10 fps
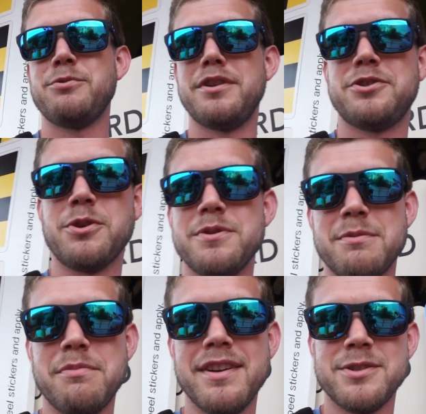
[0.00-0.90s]
Okay, Buzz,
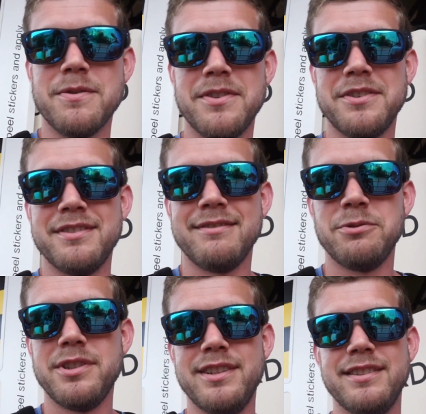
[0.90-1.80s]
yeah, because he
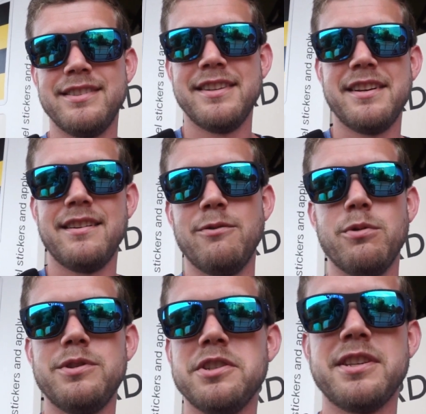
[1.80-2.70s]
can do more, right?
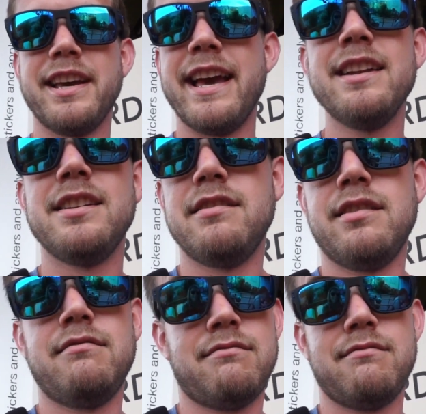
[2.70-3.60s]
Well, just like Andy.
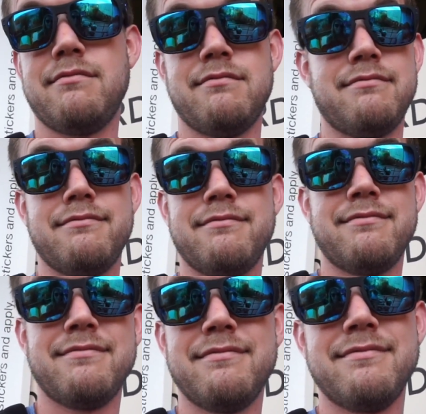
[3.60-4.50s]

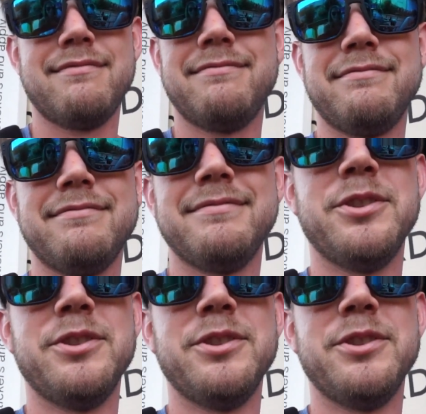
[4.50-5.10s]
Yeah, so.